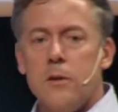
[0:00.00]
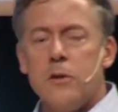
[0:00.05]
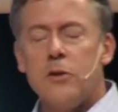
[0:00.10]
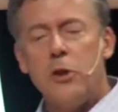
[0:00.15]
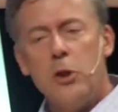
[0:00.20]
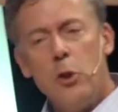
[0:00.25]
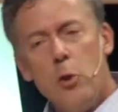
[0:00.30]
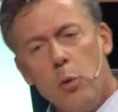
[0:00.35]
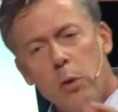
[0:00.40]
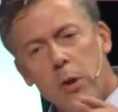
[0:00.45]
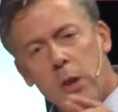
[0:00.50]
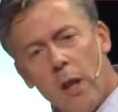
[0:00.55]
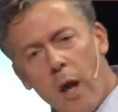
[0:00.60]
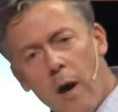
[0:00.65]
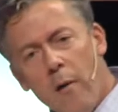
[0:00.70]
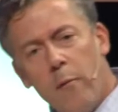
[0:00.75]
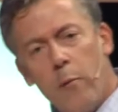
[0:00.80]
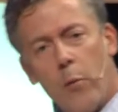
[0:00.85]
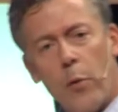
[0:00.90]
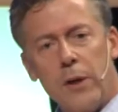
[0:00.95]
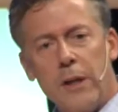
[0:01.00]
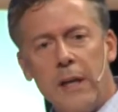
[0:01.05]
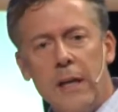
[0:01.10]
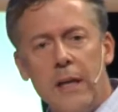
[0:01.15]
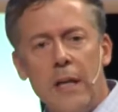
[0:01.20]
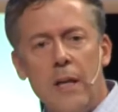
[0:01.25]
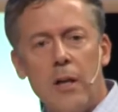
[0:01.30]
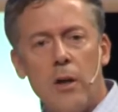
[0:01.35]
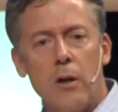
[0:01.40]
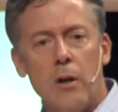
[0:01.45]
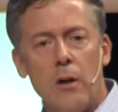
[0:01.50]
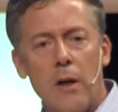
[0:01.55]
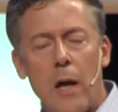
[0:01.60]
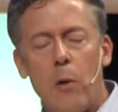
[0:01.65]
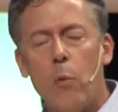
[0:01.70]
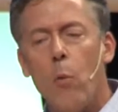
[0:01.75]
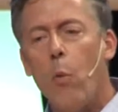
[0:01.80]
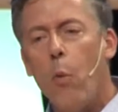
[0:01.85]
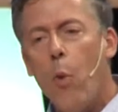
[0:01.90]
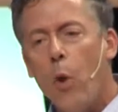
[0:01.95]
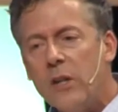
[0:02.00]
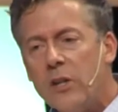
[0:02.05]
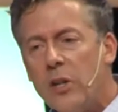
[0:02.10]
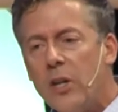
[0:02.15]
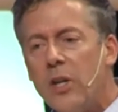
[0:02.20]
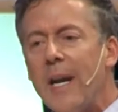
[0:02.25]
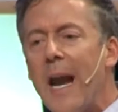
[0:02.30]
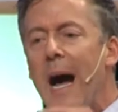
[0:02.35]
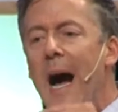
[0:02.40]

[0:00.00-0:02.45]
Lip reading: Do you love working here? And what can